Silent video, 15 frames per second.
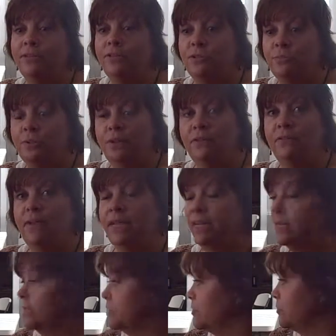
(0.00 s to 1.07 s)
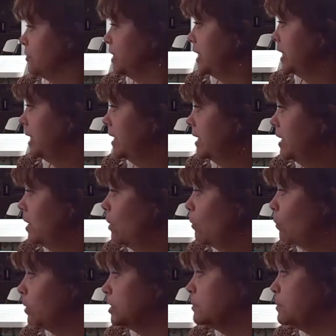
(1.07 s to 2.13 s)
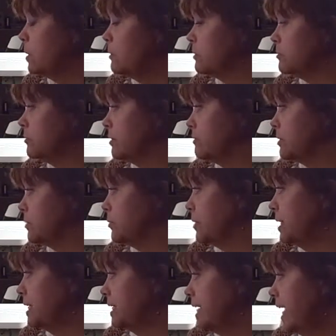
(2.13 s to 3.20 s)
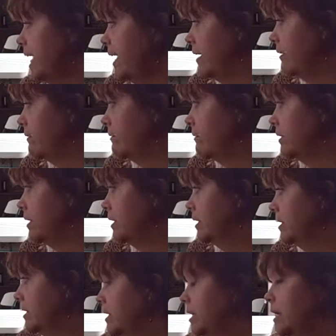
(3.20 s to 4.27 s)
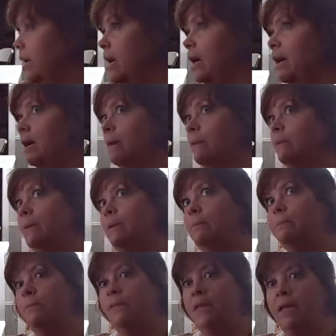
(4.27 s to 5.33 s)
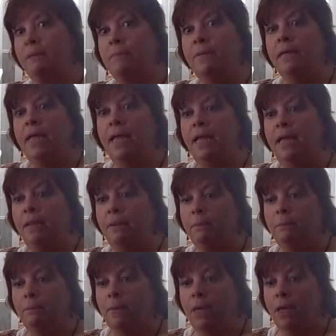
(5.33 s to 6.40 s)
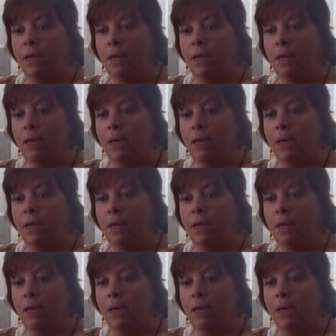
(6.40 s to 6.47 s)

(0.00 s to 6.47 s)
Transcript: to build that history. Once poetry was written down, it then became